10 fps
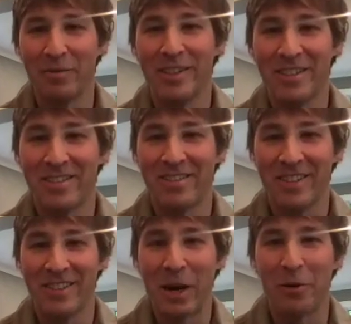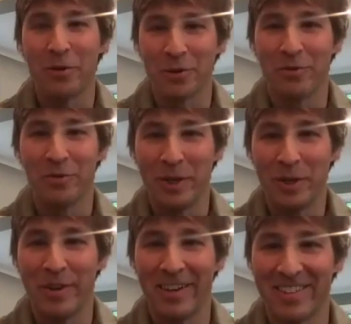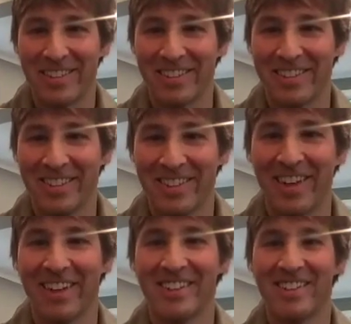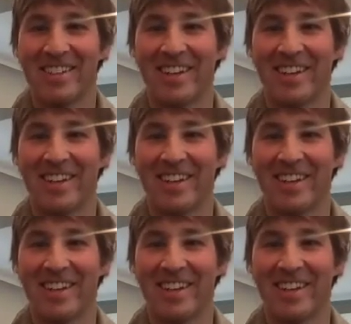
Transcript: These hours are for me basically, and